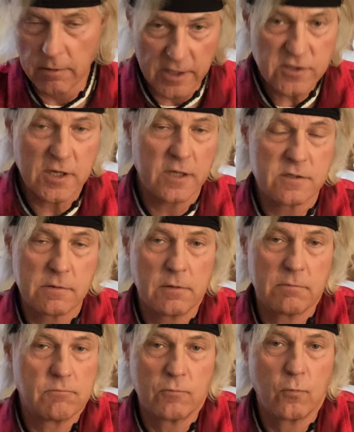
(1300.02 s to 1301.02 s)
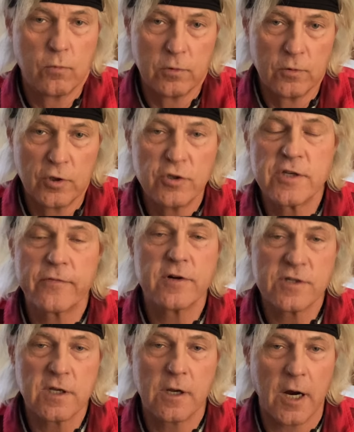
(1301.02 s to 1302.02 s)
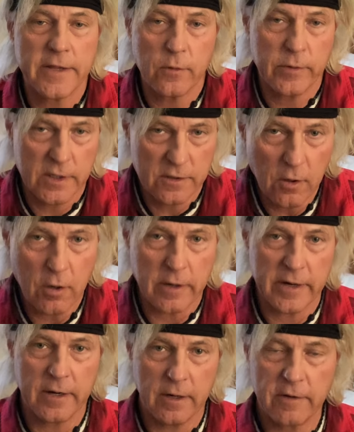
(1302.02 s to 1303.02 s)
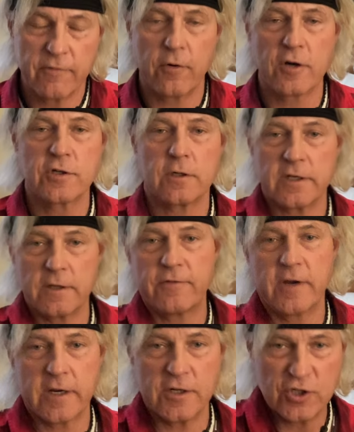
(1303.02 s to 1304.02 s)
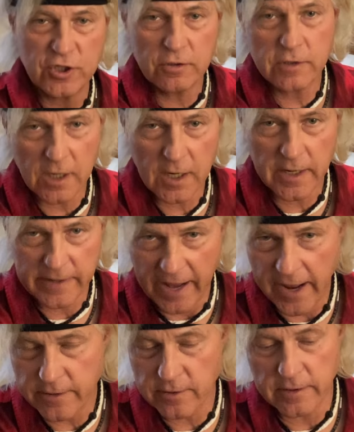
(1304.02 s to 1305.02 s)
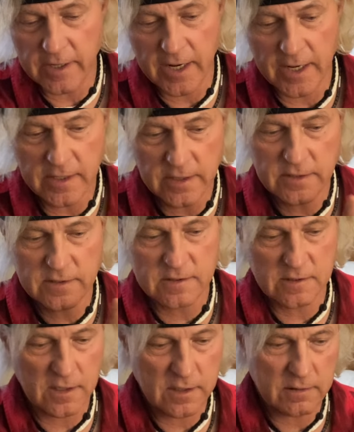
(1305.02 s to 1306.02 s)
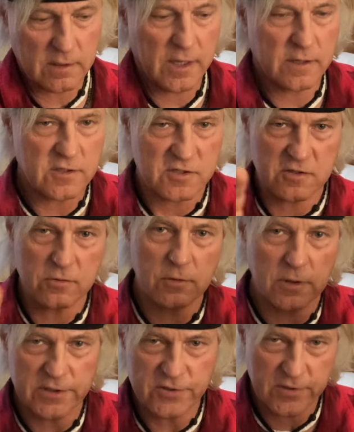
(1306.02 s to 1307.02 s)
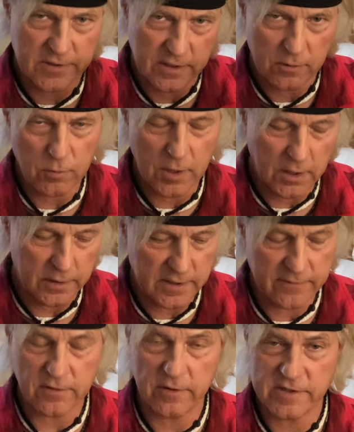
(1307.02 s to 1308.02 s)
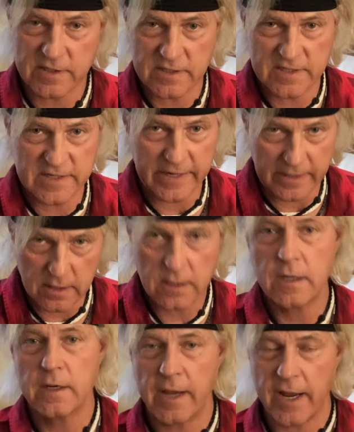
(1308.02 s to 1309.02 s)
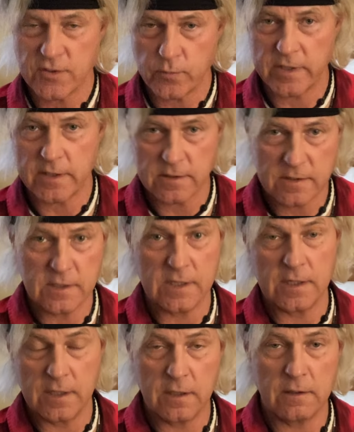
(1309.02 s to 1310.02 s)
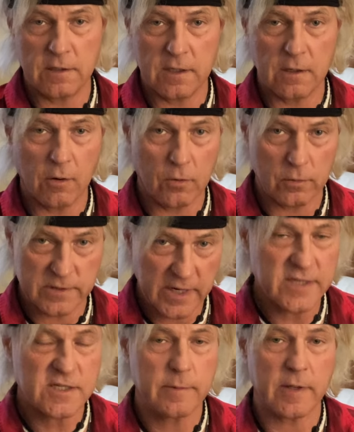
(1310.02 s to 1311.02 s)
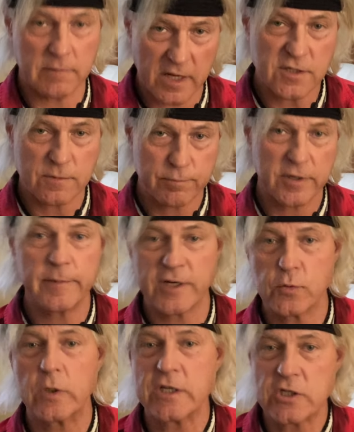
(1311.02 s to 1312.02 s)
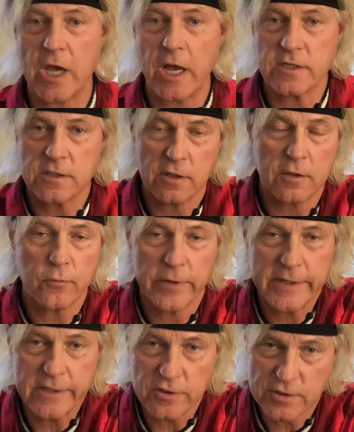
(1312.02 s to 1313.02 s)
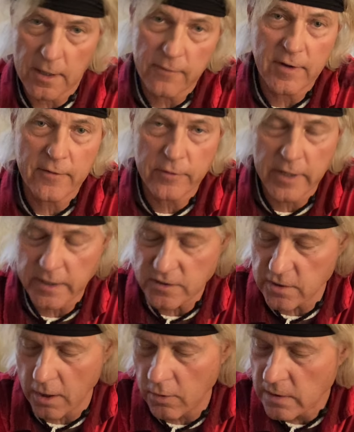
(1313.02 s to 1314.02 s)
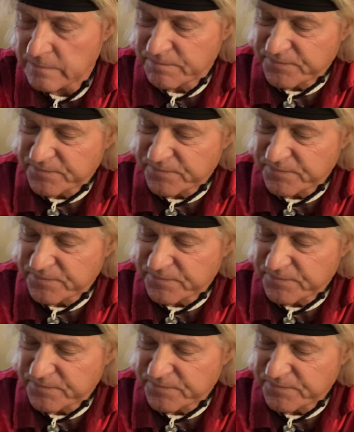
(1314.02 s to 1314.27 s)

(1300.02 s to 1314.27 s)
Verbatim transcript: that says that Lucifer is the god that we adore. And unfortunately, the fucking Jew god, Adonai, he's uh, got this dualistic equality, even though he's a dick, as we can see in the Old Testament. That's pretty much what it says. You can read it yourself. I've read it. So